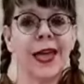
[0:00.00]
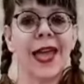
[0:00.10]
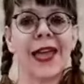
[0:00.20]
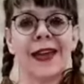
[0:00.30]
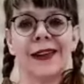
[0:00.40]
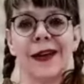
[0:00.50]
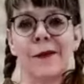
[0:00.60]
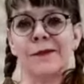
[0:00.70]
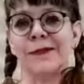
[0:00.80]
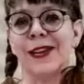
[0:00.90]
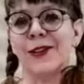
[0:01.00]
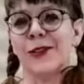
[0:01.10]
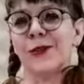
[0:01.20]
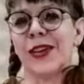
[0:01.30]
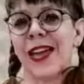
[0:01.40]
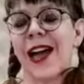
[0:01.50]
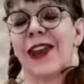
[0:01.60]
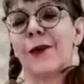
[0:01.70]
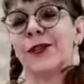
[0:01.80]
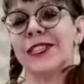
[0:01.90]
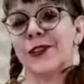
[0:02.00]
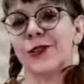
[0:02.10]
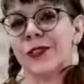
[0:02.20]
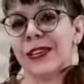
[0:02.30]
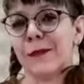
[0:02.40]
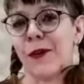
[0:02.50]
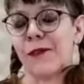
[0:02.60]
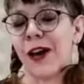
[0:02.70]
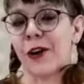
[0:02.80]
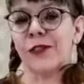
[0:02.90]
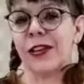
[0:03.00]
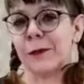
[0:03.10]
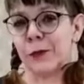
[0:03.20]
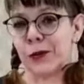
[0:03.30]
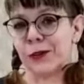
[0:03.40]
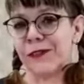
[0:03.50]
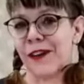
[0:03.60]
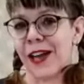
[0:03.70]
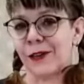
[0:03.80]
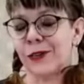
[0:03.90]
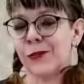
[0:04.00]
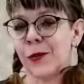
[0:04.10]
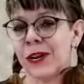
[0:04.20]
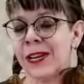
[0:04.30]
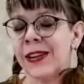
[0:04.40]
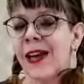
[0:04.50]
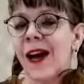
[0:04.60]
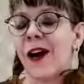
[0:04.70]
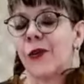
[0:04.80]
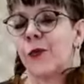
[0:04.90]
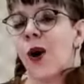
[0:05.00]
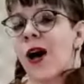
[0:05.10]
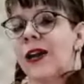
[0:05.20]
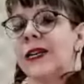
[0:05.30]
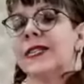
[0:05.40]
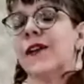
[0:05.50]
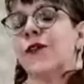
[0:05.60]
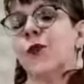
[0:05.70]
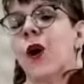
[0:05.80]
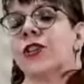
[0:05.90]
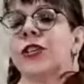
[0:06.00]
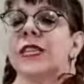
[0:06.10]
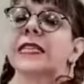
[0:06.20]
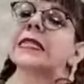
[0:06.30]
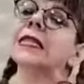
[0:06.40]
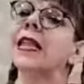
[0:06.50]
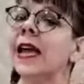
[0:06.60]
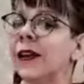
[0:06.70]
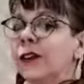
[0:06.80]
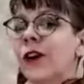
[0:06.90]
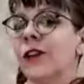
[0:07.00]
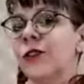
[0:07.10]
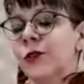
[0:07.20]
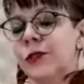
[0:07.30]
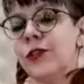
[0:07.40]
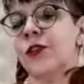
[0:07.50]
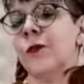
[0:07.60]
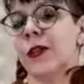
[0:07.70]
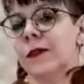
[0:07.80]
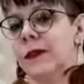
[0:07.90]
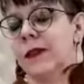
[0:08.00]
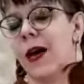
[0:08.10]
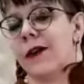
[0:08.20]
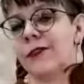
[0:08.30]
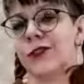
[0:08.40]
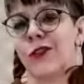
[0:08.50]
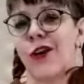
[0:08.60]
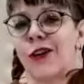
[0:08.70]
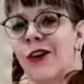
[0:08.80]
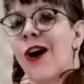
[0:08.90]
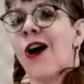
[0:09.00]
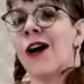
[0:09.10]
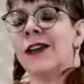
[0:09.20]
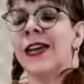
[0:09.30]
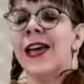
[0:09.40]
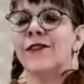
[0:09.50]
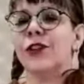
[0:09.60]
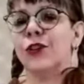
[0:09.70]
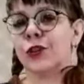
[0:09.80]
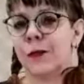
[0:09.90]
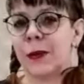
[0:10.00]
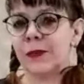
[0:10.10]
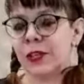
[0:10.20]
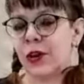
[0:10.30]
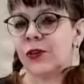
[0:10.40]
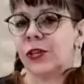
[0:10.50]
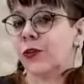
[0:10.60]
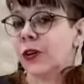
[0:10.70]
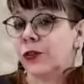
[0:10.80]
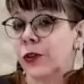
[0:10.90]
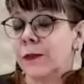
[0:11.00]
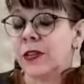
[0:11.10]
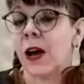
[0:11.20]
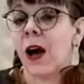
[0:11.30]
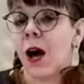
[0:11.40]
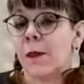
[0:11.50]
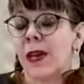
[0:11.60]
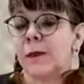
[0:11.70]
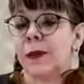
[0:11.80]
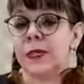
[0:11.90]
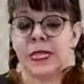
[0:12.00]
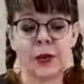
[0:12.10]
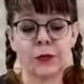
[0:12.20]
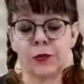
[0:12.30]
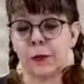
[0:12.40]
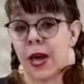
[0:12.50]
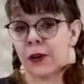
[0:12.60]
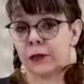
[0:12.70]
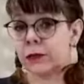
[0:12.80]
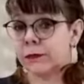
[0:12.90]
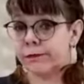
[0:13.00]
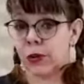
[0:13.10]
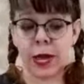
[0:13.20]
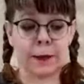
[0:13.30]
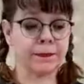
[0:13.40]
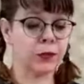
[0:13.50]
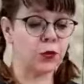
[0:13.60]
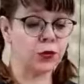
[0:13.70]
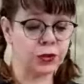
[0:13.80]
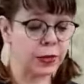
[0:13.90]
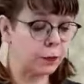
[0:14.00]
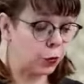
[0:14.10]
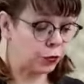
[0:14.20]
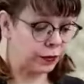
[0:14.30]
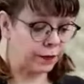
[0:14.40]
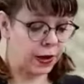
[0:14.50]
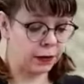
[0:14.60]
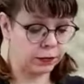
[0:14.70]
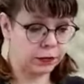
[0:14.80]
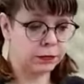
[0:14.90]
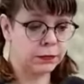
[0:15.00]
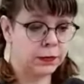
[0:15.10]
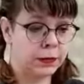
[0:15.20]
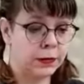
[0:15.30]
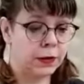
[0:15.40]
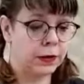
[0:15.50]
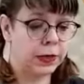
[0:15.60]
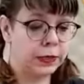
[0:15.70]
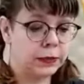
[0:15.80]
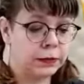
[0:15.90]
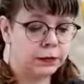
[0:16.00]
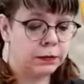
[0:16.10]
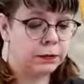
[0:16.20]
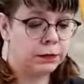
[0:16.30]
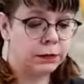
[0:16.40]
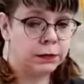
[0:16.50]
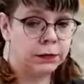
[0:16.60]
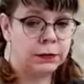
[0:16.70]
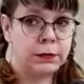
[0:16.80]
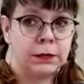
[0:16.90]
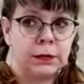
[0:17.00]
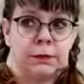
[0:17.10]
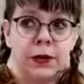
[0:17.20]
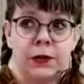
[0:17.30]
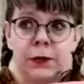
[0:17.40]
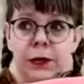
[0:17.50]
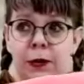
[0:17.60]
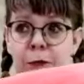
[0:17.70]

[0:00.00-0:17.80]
And um, you can and i will send you the email file or the embroidery files for it otherwise if you're watching this later on youtube and the live is long gone then you should be able to go to crinkledreams.com and be able to download the patterns okay so those are the embroidery files all right mary you want